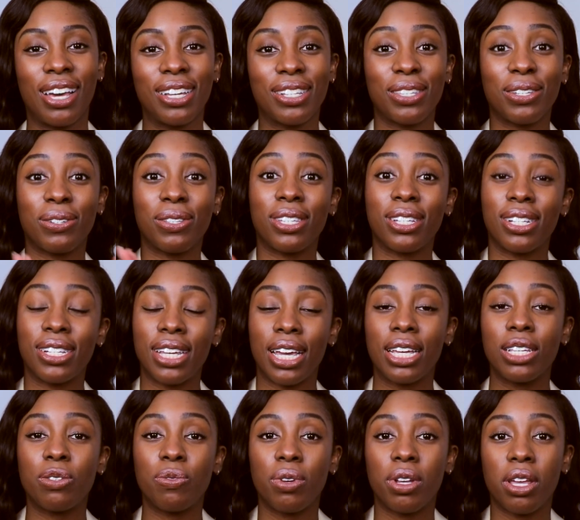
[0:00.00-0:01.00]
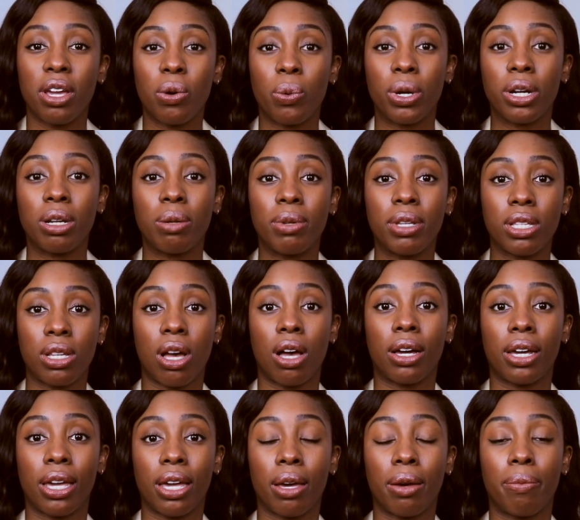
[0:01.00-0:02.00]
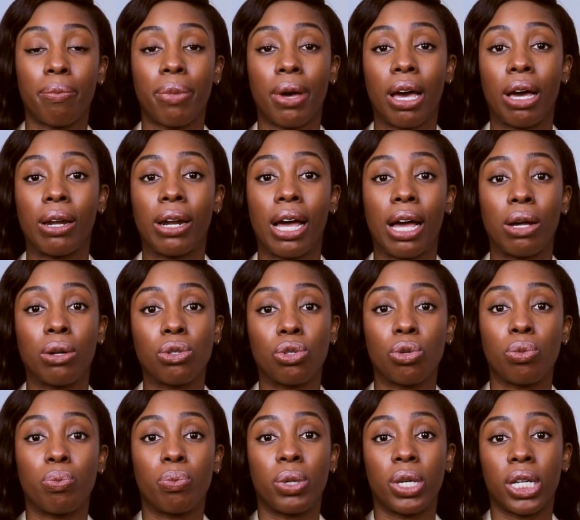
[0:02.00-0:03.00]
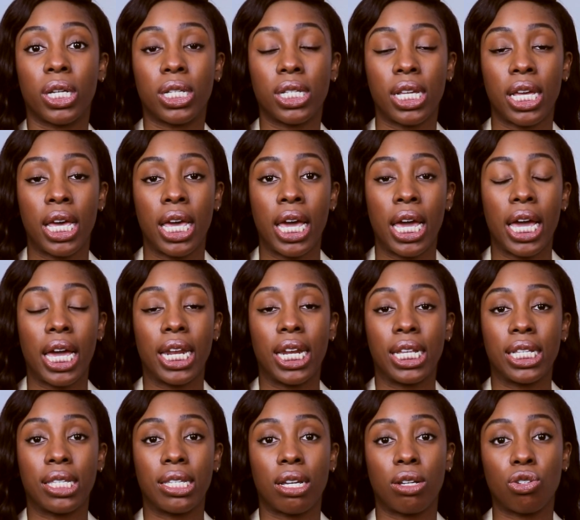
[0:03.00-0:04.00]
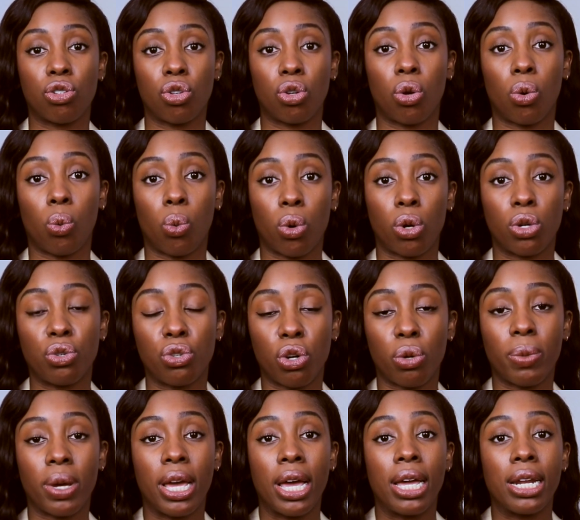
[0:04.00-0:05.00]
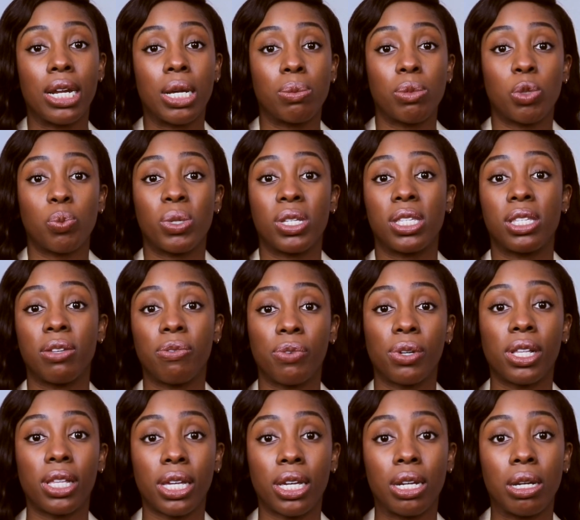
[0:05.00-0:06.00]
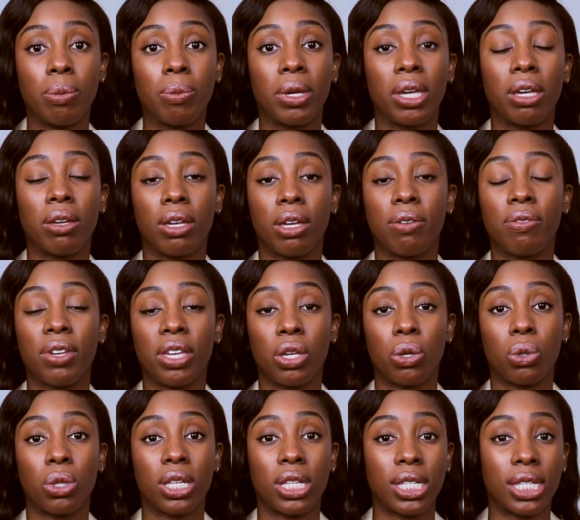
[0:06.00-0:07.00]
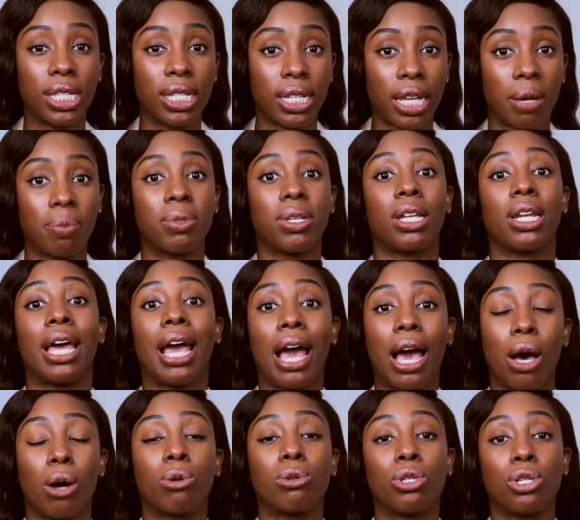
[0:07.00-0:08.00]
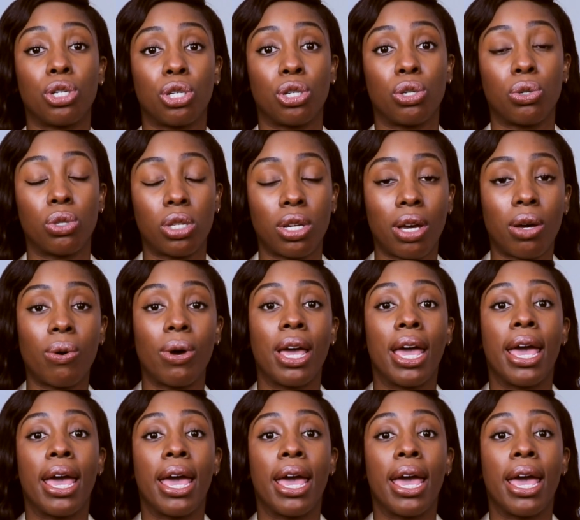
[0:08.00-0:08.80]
So today's video we're going to be talking about how to build an intentional wardrobe. Now I'm specifically going to be giving you the steps on how to do so,